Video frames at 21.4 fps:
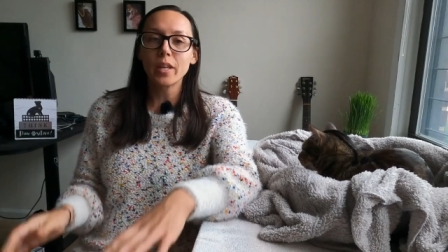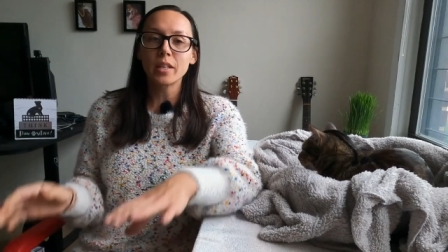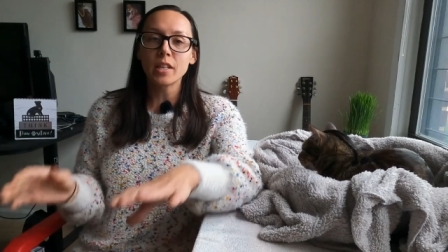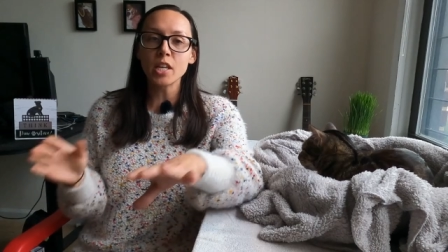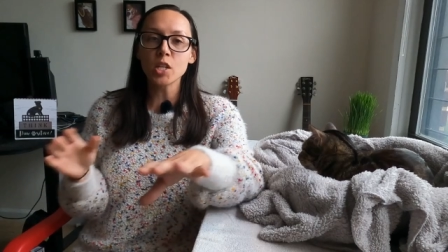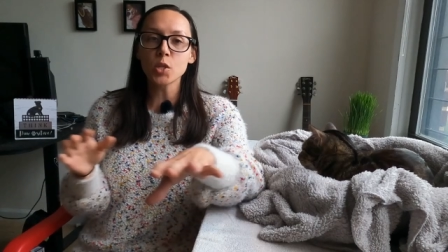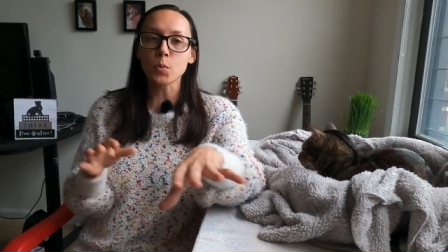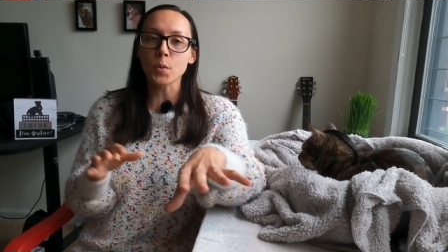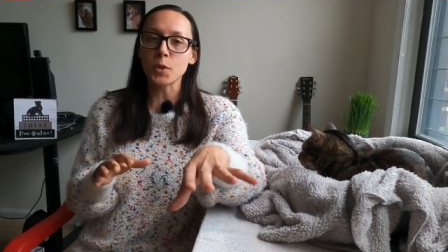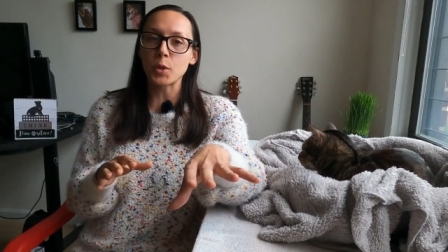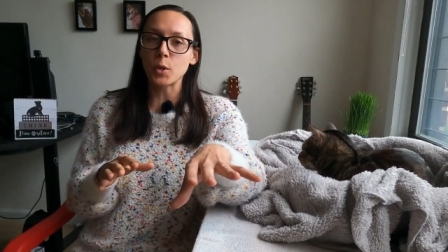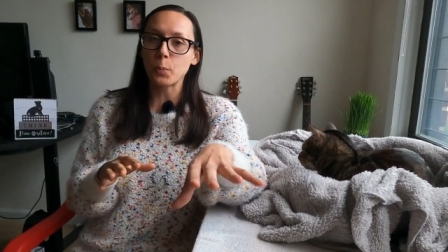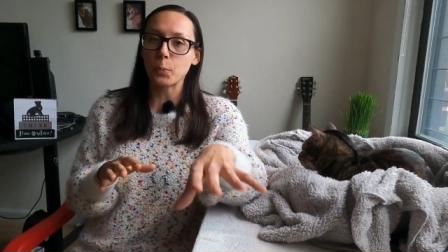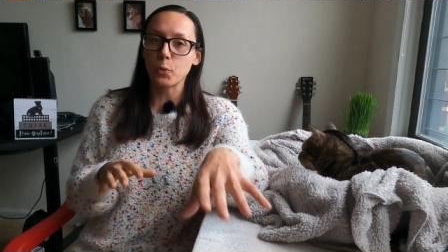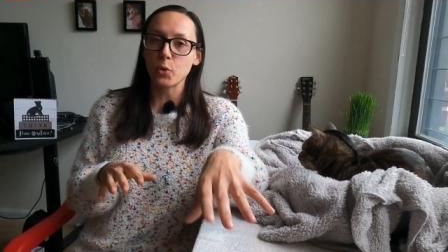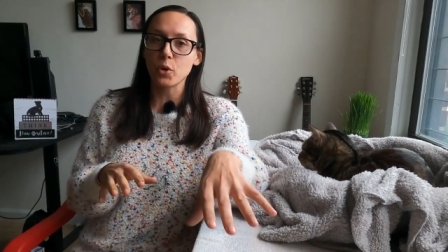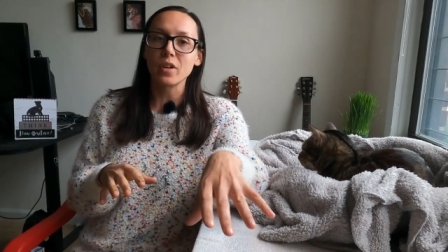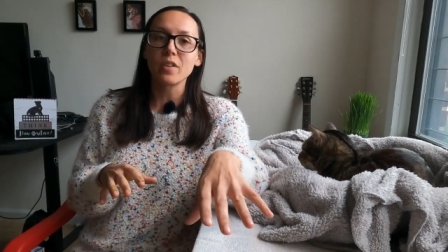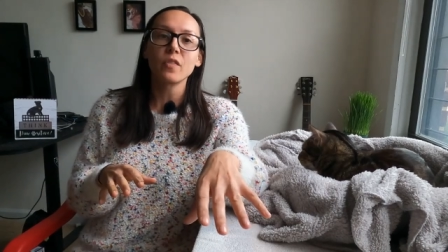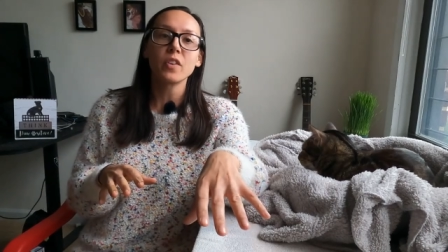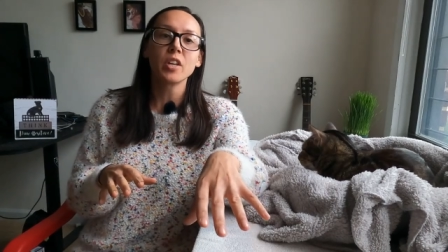at least with the
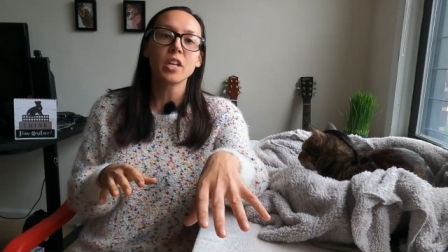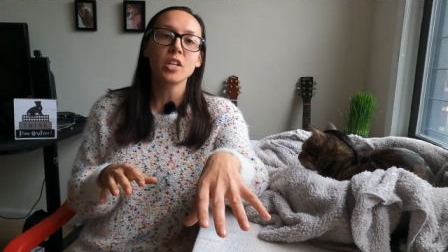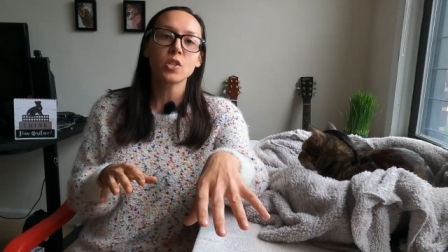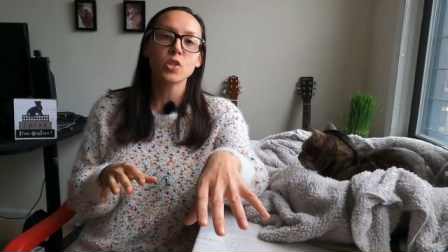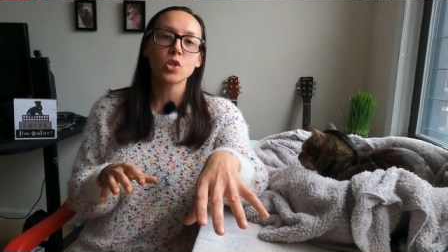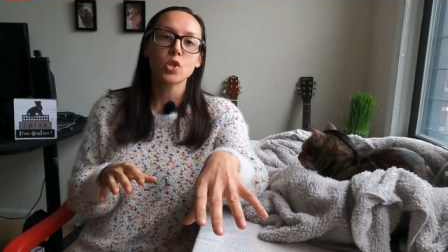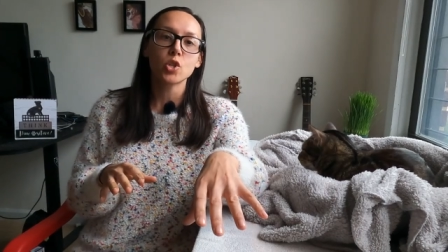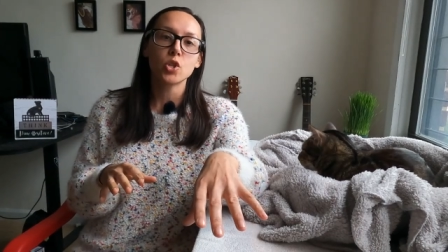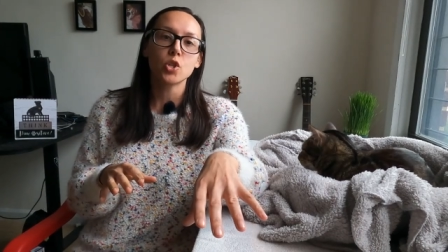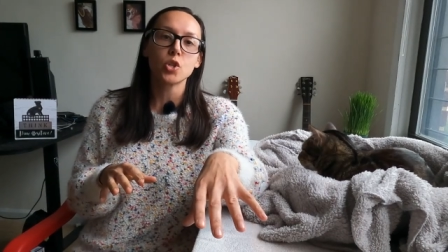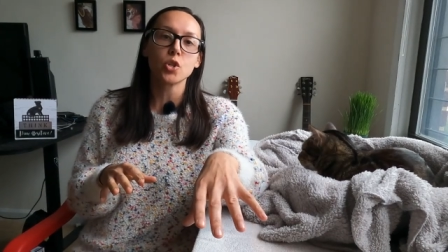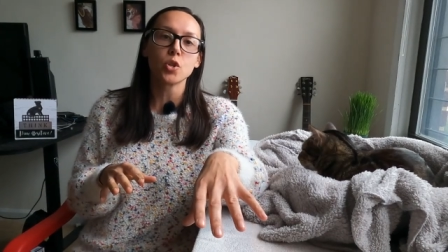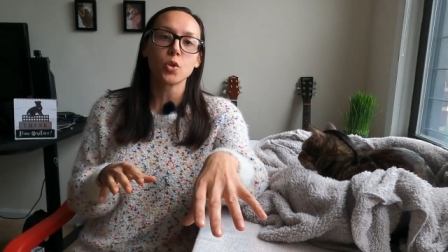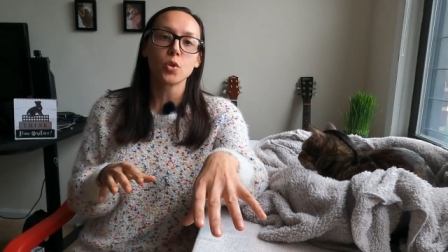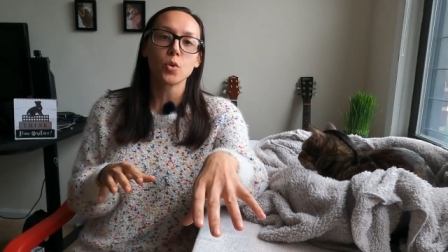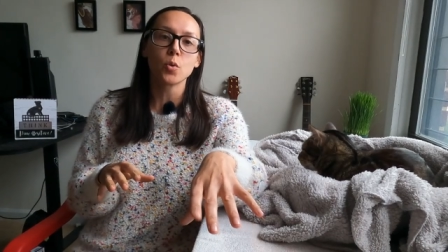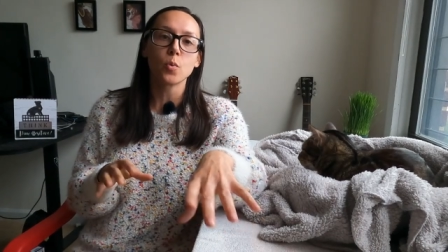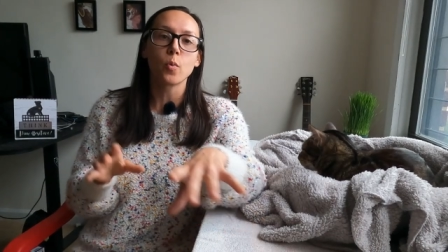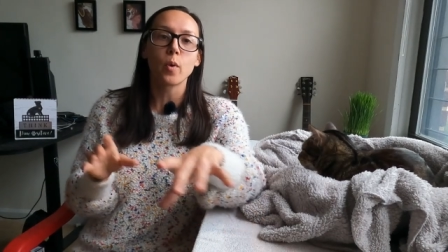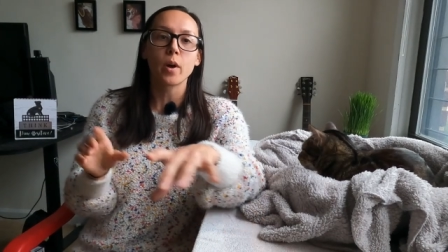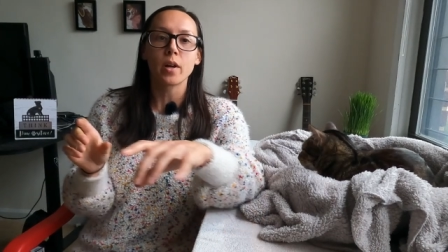previous
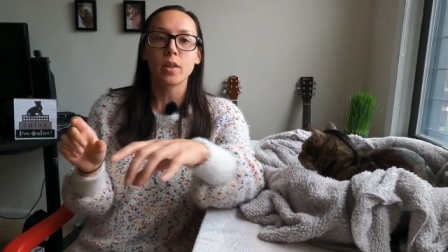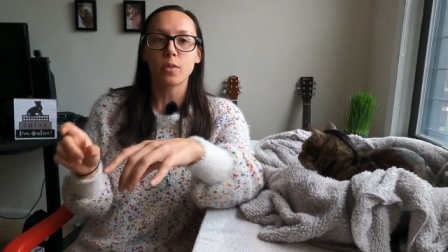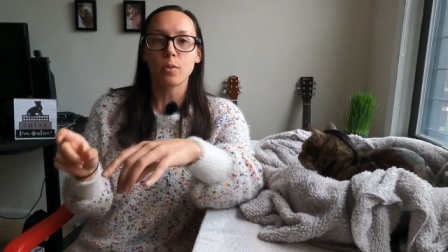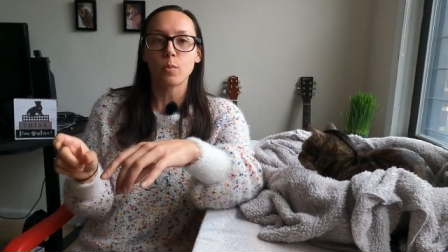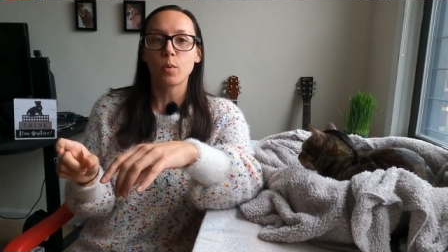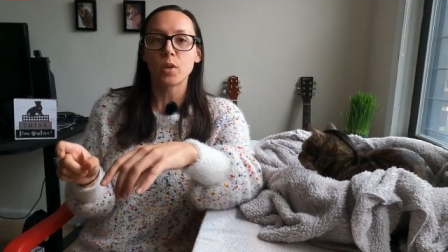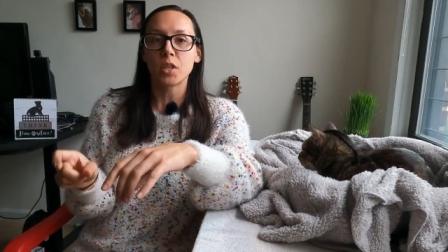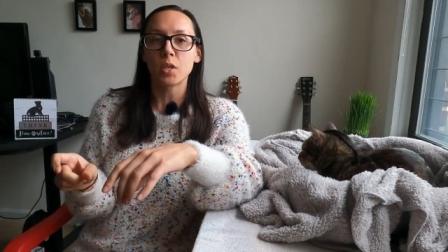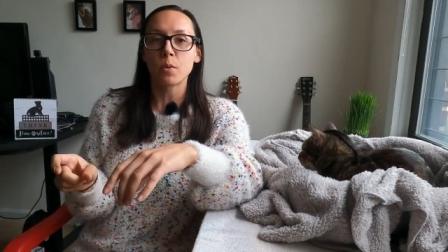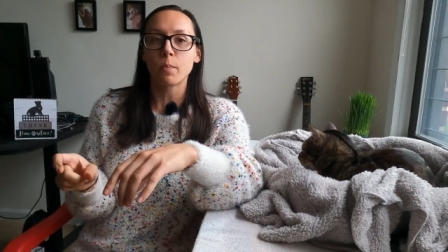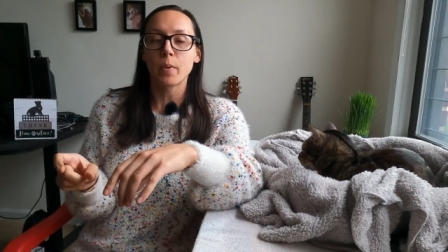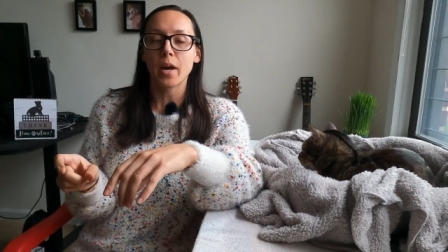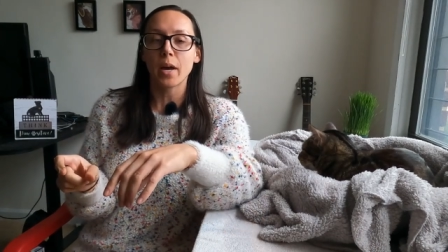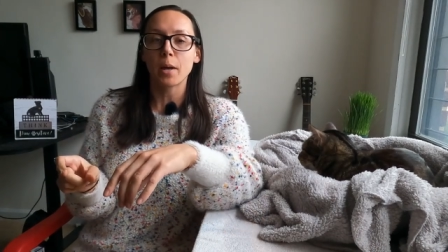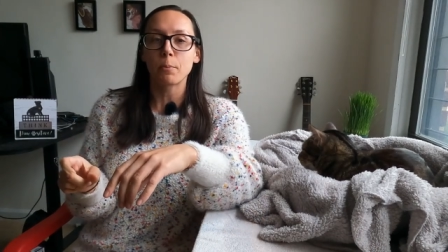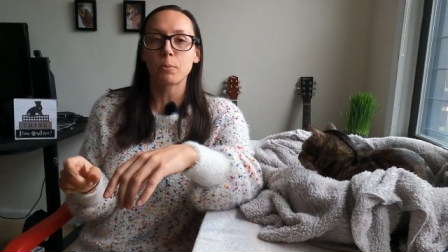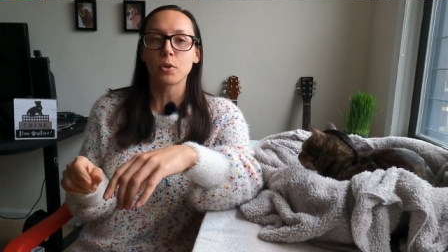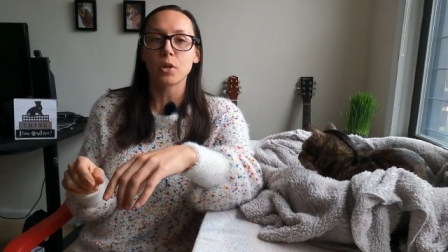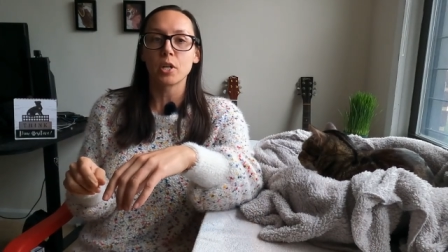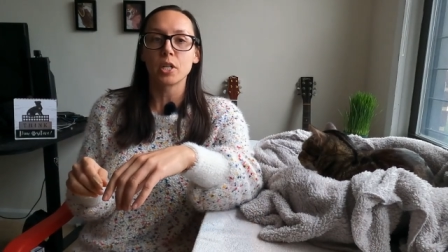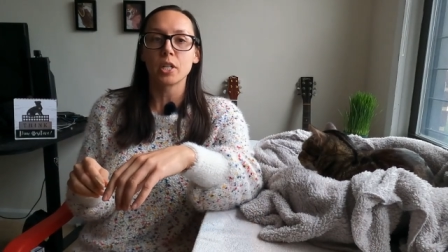two, with, with the
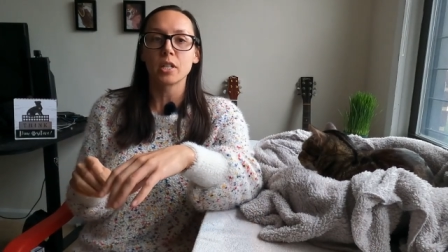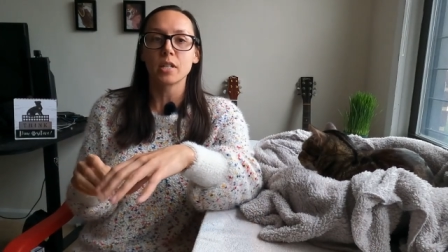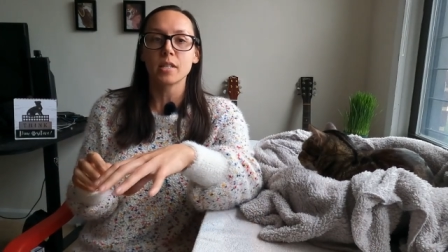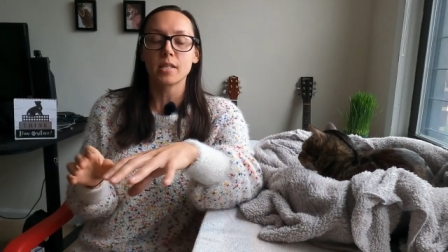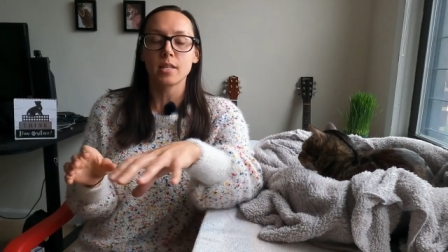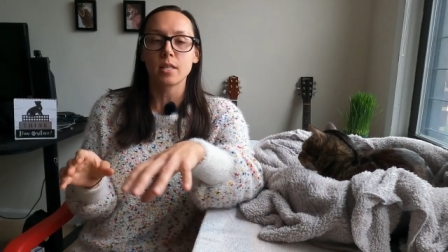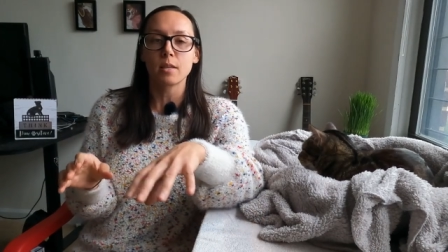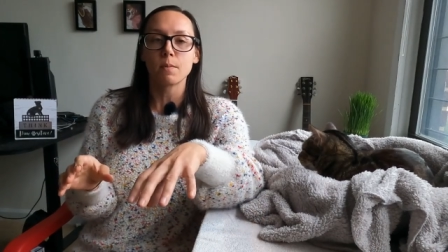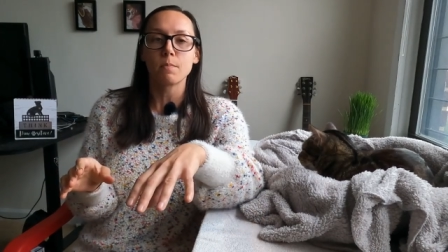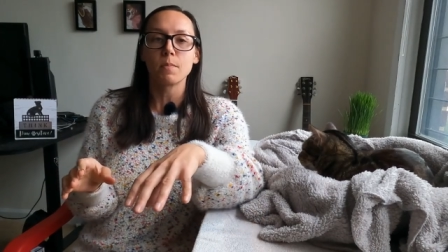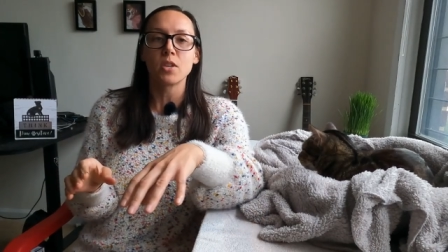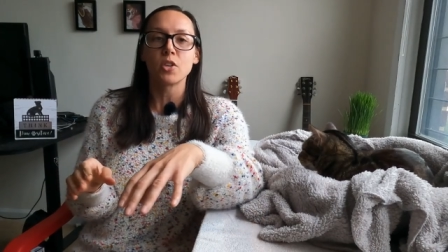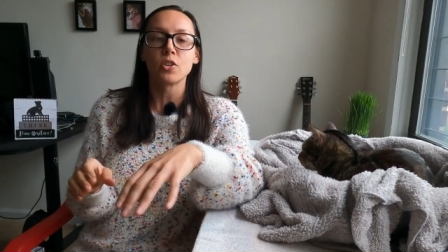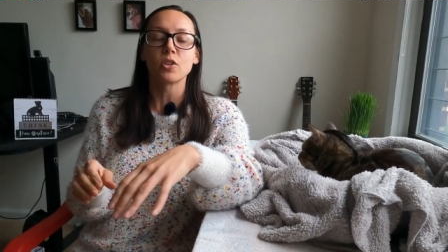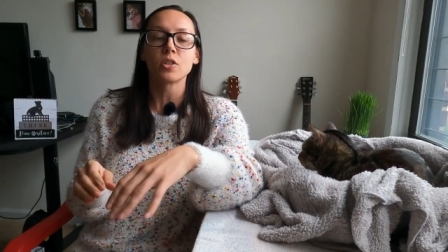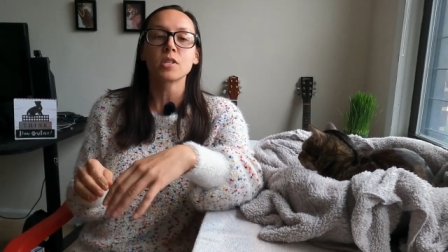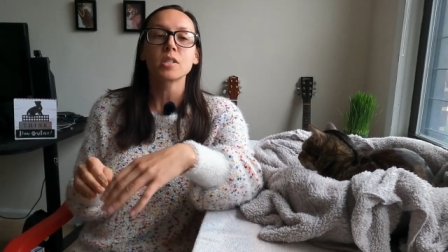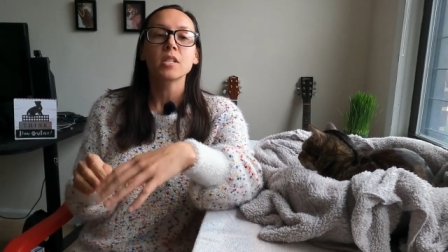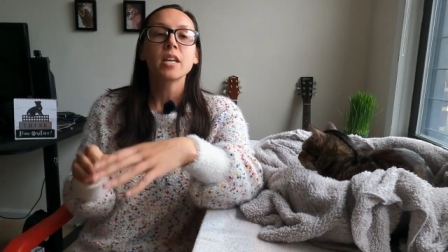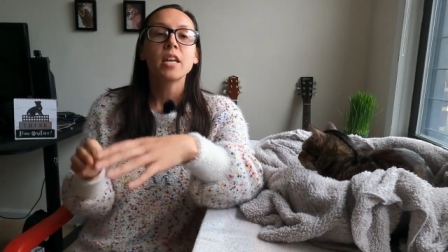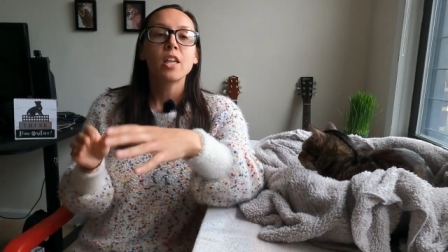byproducts and the
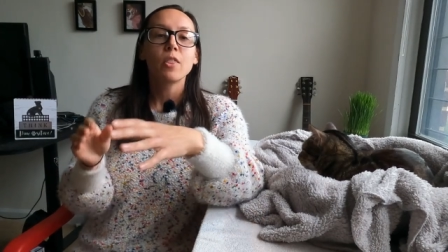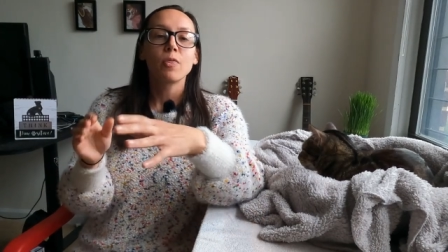meals,